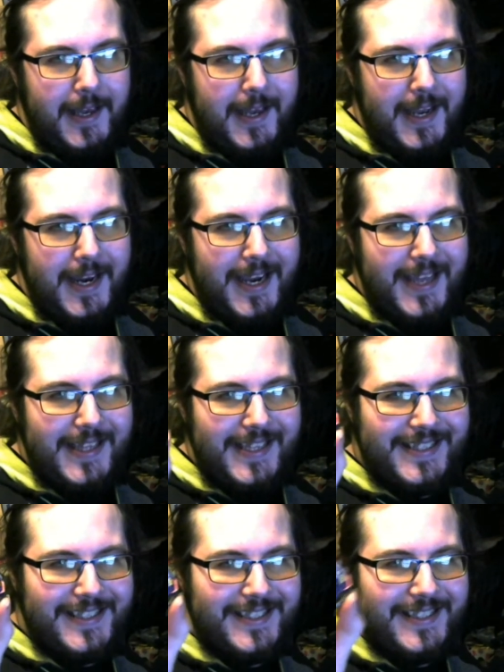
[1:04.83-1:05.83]
I got
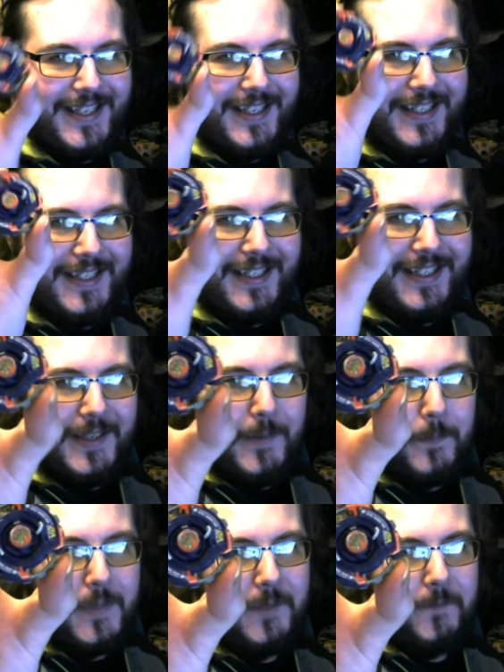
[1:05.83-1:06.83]
this,
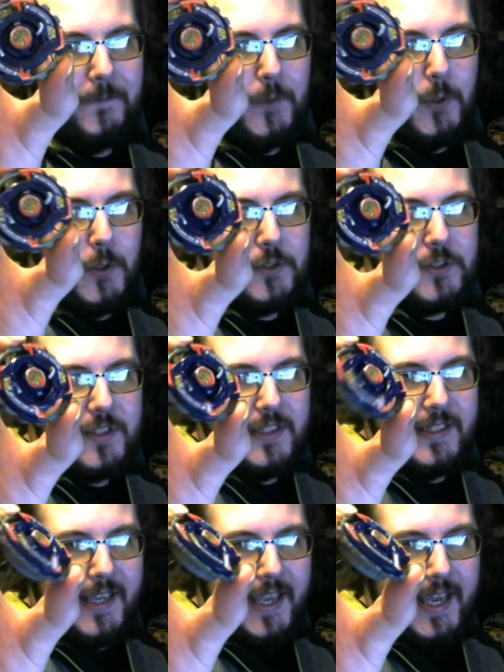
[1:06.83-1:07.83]
my first
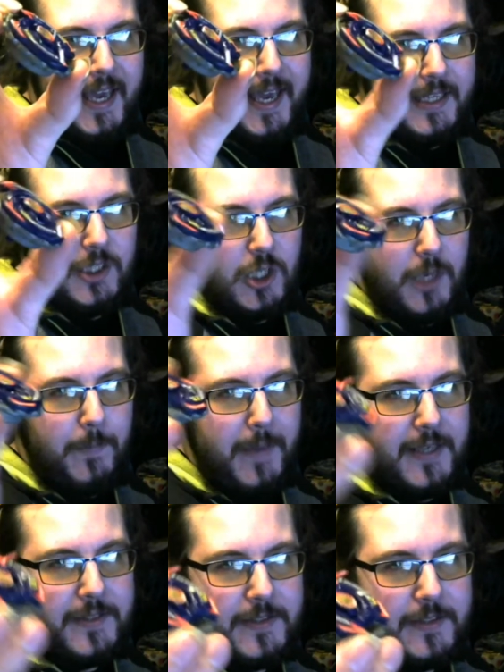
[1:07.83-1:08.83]

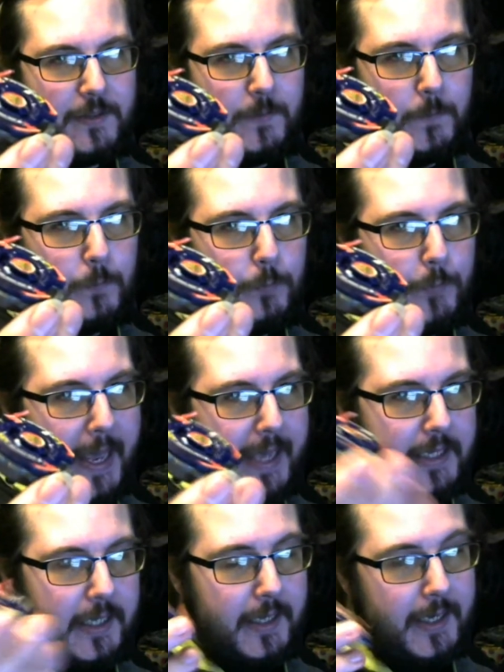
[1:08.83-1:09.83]
HMS Bay.
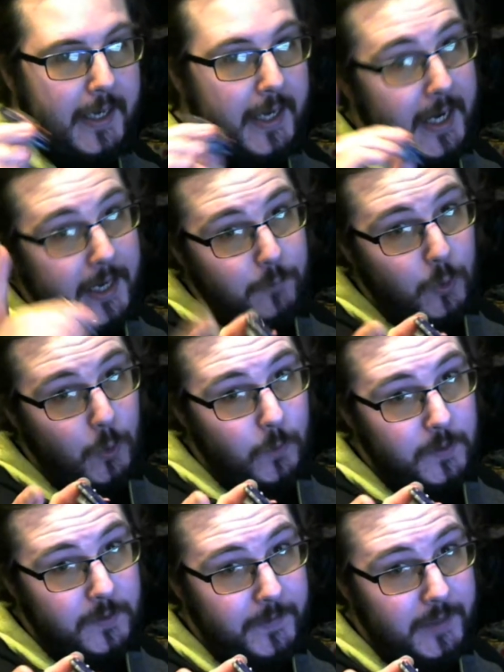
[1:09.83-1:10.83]
I have
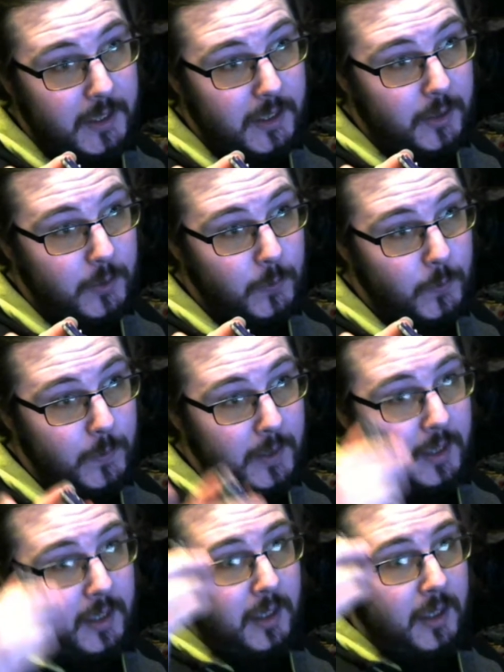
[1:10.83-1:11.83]
recorded a video.
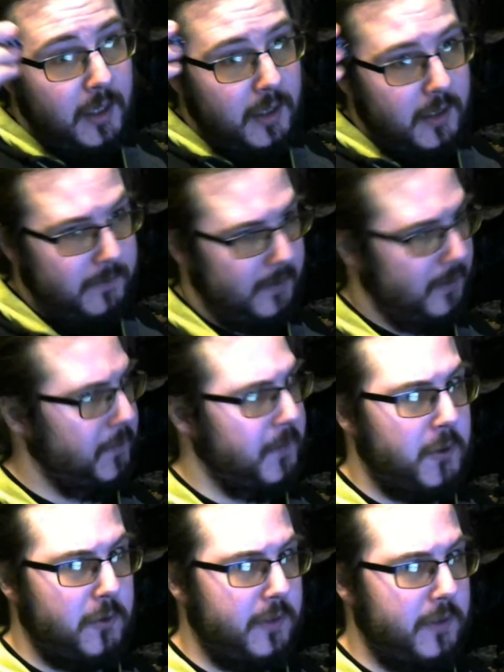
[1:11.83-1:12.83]
In fact, I've
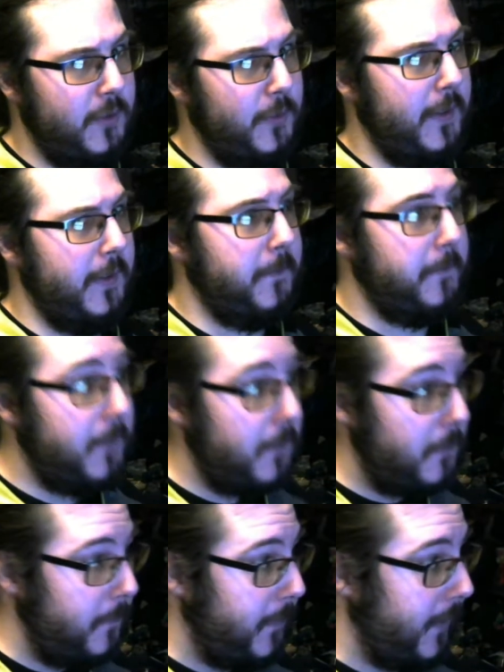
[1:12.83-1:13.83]
recorded quite a
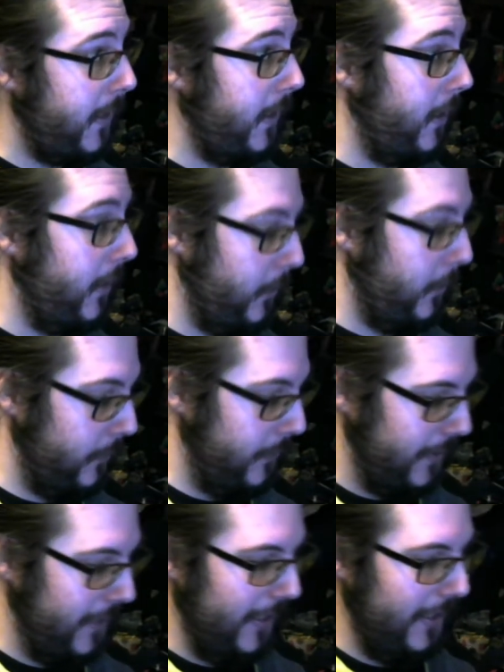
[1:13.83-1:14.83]
few
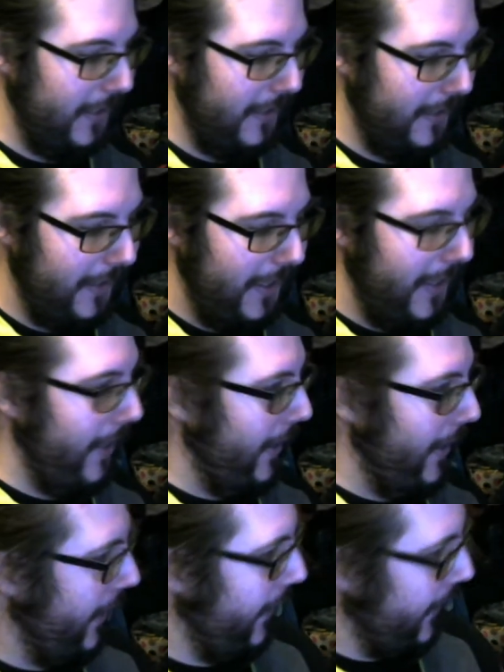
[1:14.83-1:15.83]
videos,
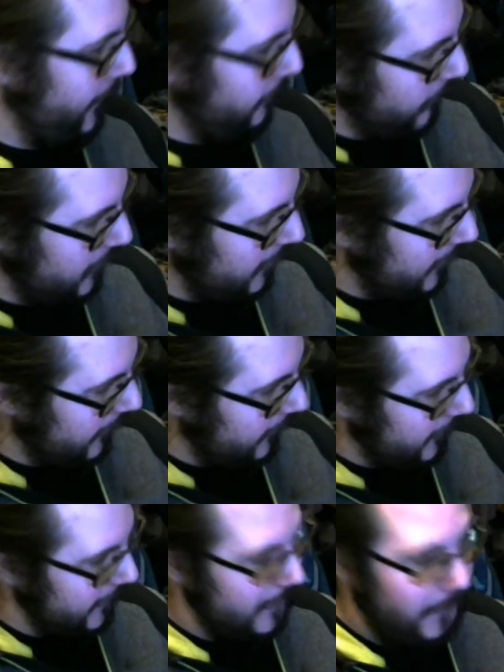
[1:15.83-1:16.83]
particularly
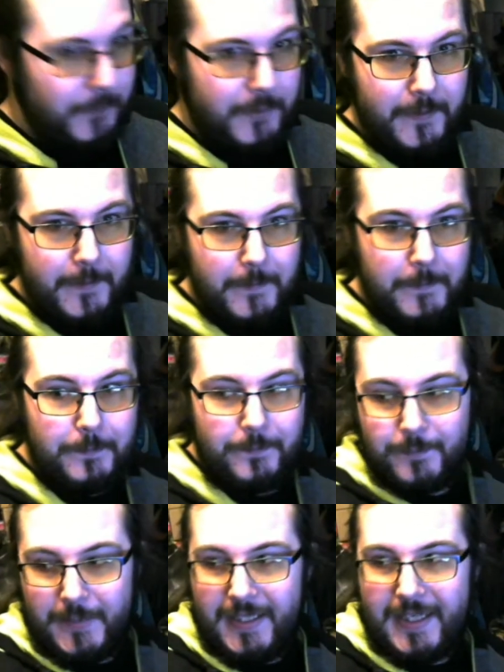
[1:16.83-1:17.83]
things I've
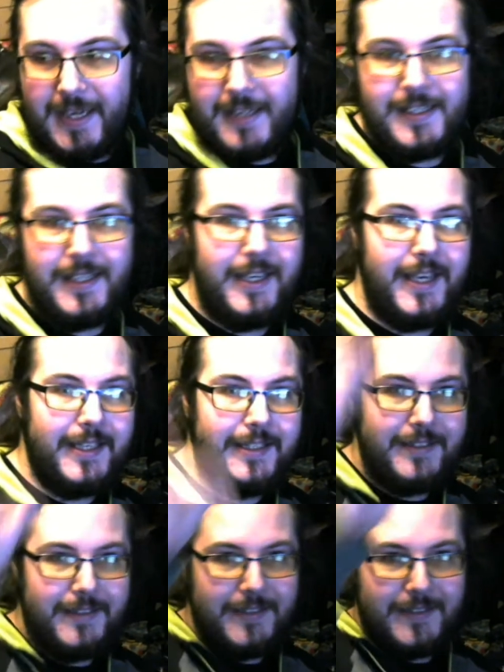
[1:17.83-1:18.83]
been getting and